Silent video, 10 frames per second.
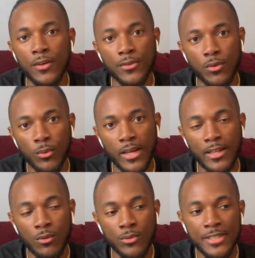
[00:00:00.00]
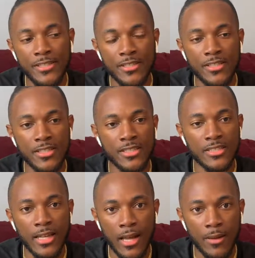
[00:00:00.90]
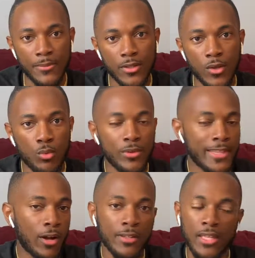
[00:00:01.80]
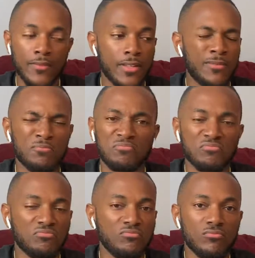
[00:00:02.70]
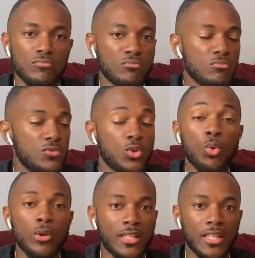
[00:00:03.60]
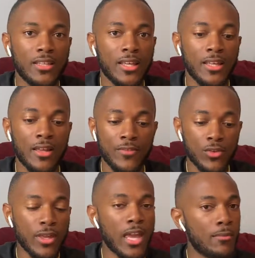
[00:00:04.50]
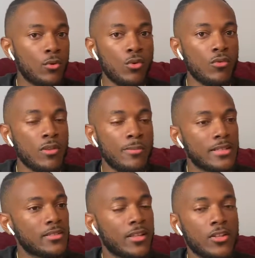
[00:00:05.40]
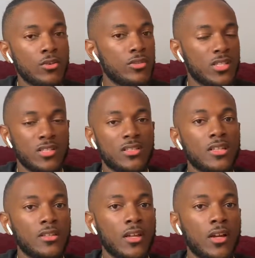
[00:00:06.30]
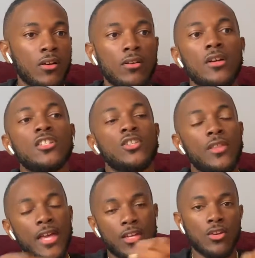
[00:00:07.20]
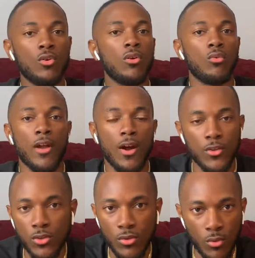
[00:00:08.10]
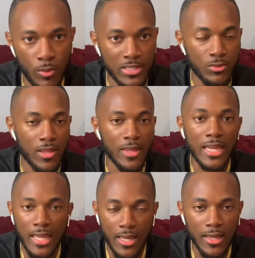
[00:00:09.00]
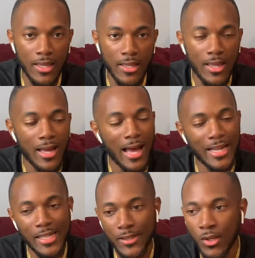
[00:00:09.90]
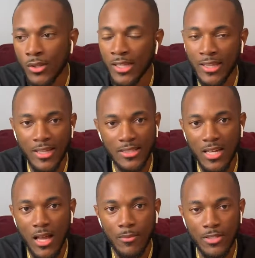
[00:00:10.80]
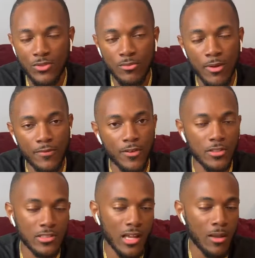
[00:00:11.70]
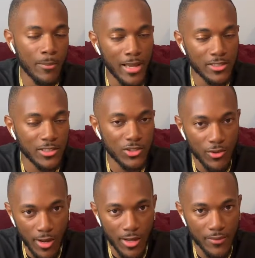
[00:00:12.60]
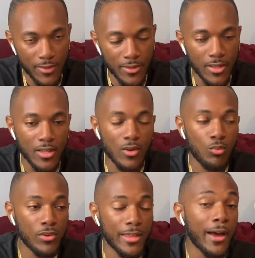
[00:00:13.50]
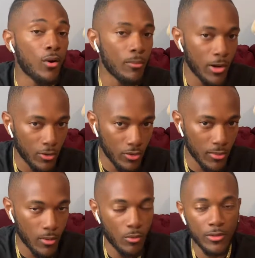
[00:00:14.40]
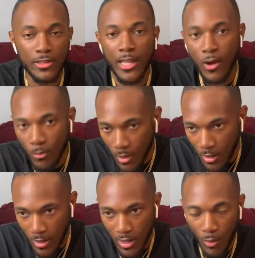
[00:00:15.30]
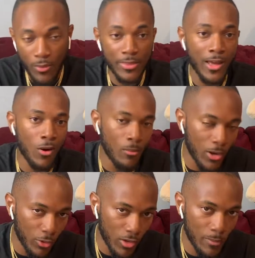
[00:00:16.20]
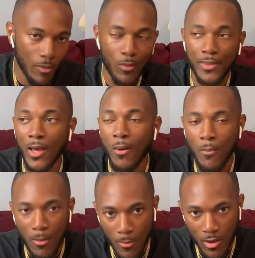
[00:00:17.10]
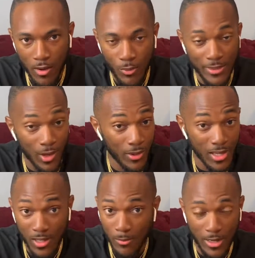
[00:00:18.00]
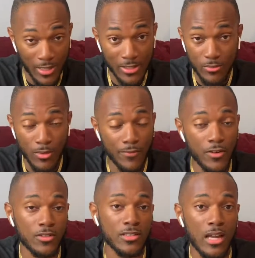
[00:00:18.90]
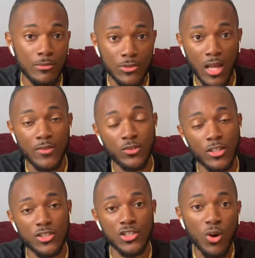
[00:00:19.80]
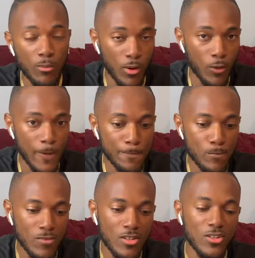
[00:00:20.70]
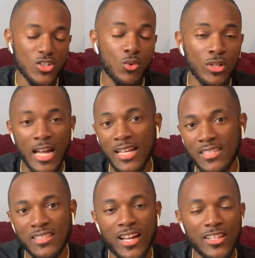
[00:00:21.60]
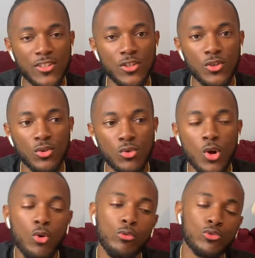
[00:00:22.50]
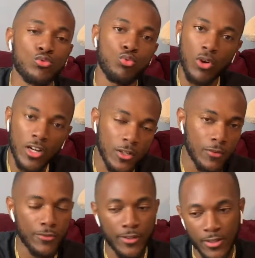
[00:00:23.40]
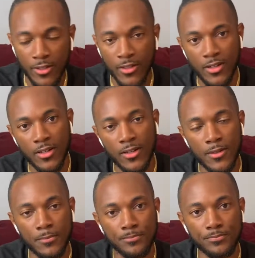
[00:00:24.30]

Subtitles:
out their way, and I really should have just stopped without even doing anything. If you can't move, the best thing to do is just sit there so they can go around you the best way they can. I didn't know that at that time, because this was my first time actually driving without my grandma, without my aunt, without my grandpa, without my mom, without anybody. It's my first time driving, trying to showboat. So what I decided to do was run in front of the